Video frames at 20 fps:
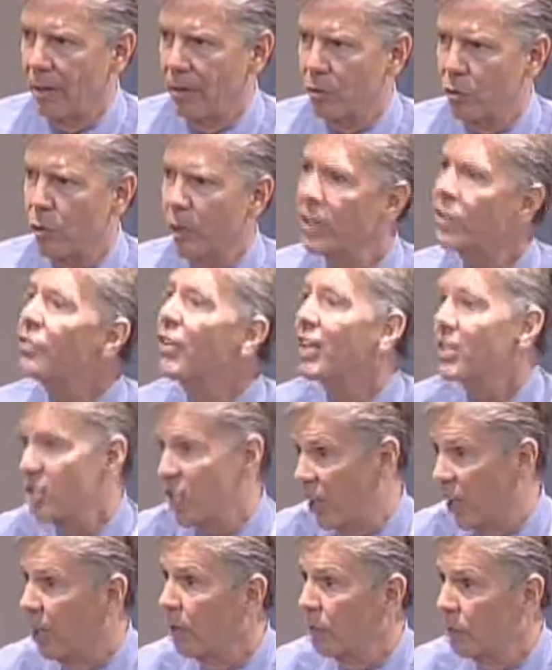
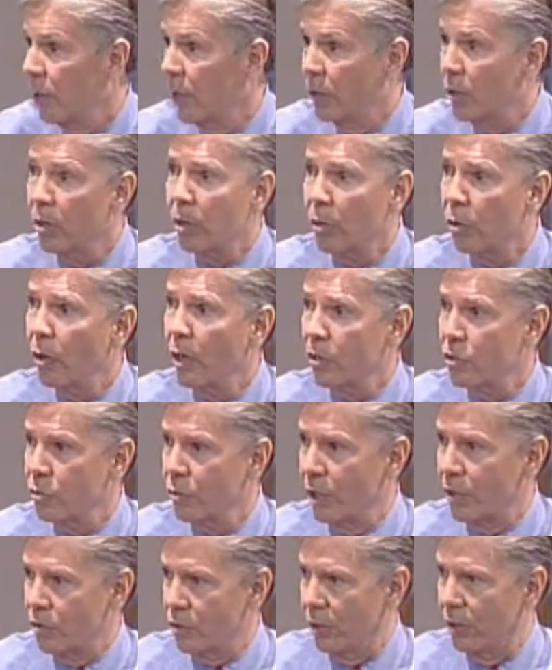Transvestite, right, or a
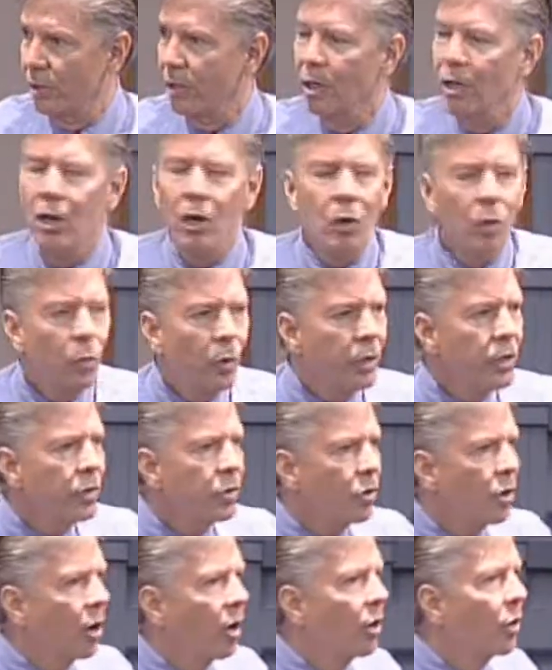cross-dresser. What do you
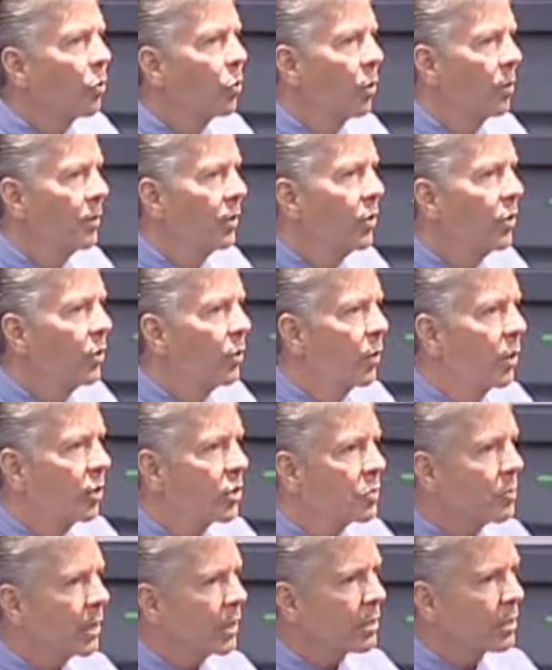call a woman who
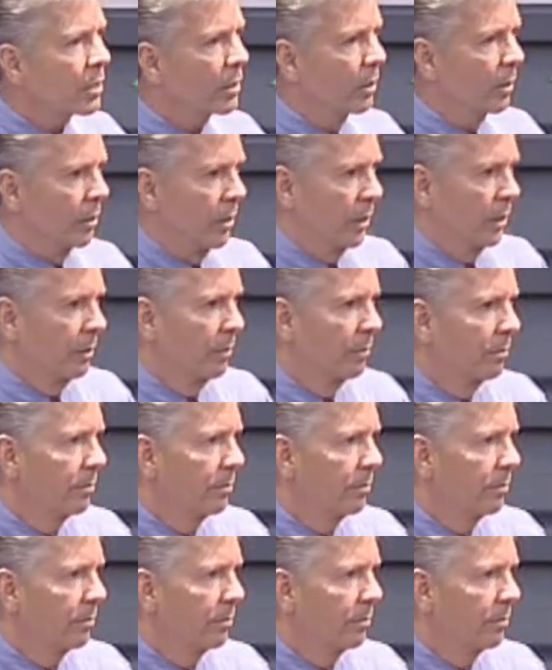wears men's clothing?